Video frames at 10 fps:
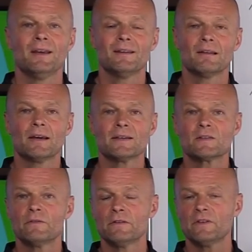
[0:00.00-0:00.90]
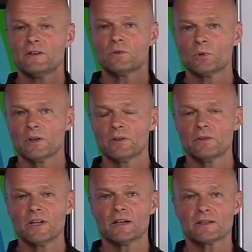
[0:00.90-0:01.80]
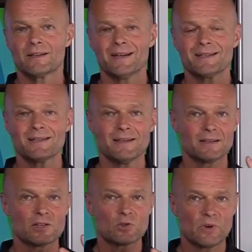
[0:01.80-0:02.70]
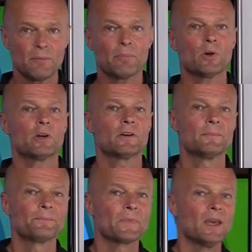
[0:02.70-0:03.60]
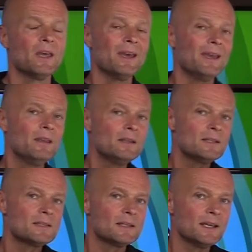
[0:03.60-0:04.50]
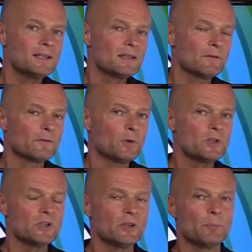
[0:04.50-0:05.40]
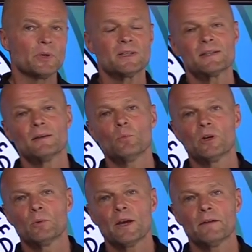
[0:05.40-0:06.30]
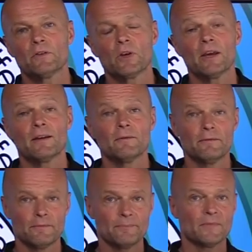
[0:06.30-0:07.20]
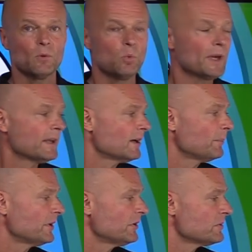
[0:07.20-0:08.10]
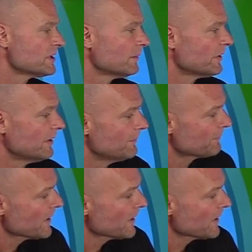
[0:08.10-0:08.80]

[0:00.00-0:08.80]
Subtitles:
in the last 50 to 100 years? That's the extreme part. And it's unfortunate, but somewhere we have to kind of wake up and do something.